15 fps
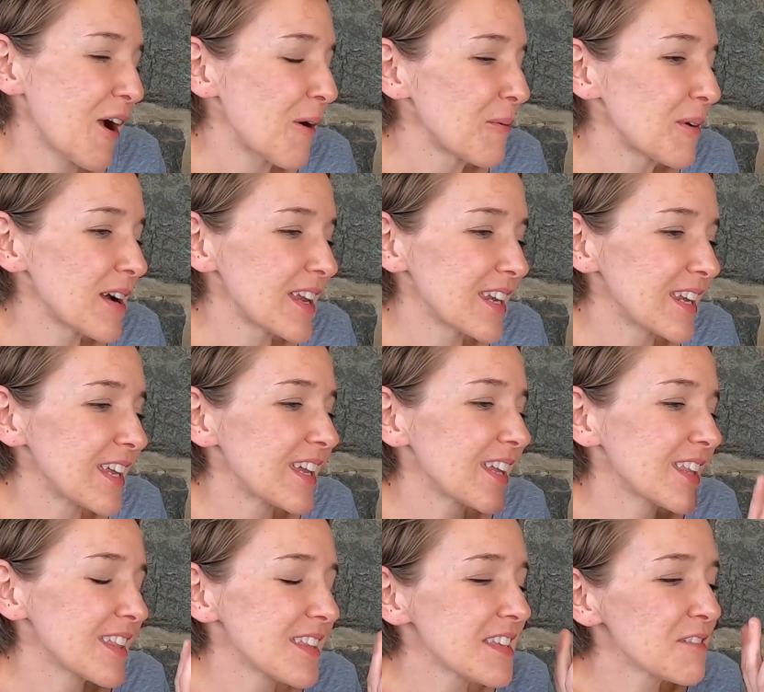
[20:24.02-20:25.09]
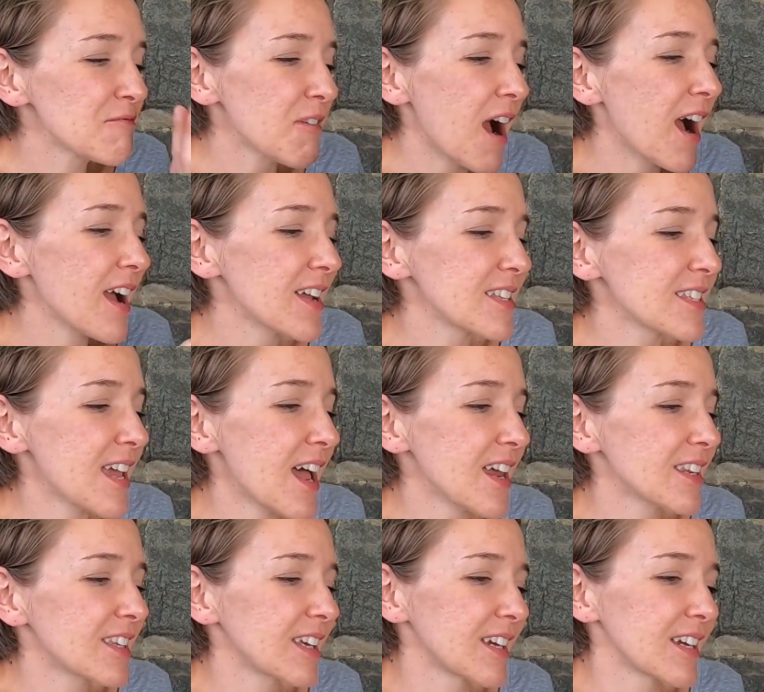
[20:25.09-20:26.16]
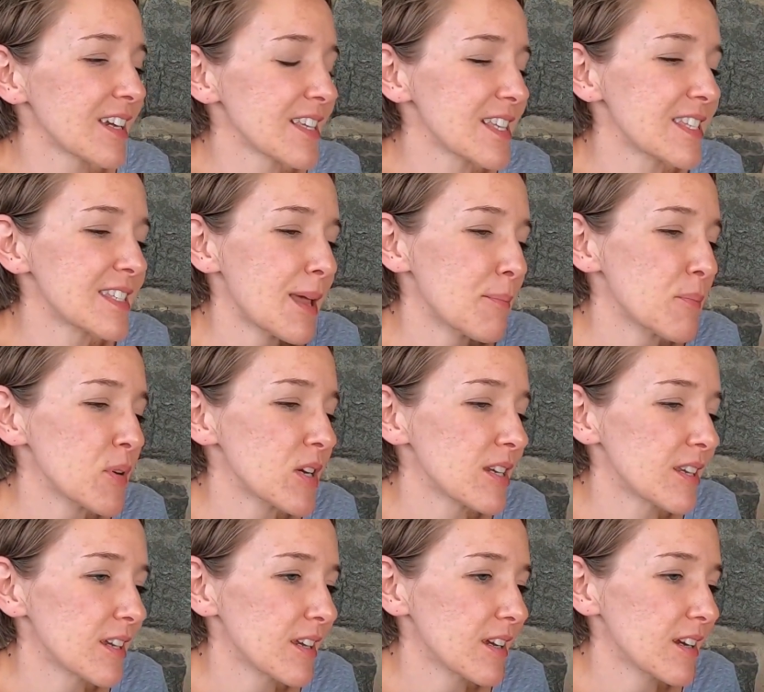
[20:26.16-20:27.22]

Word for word: When the rides had like a separate